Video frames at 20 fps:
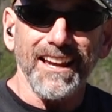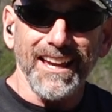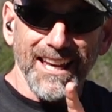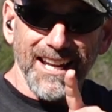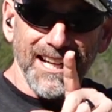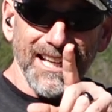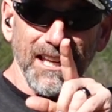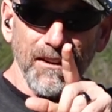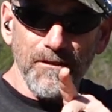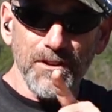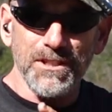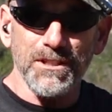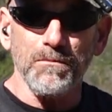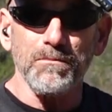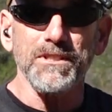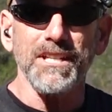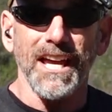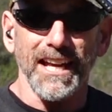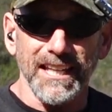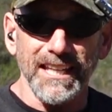and I'll give you some
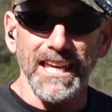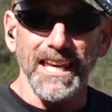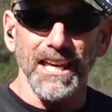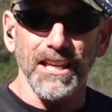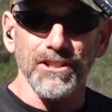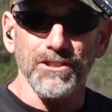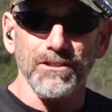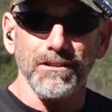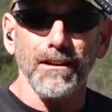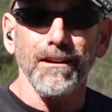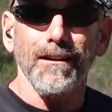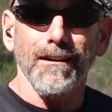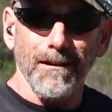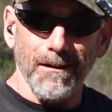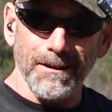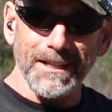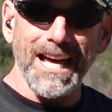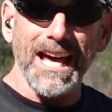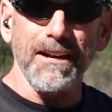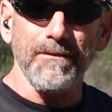techniques
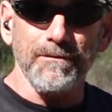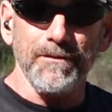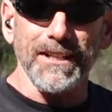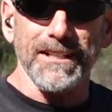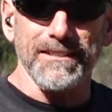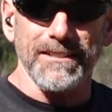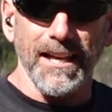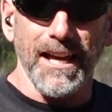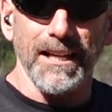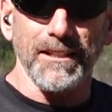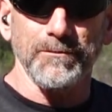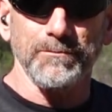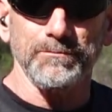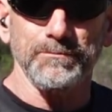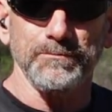on how to fix that.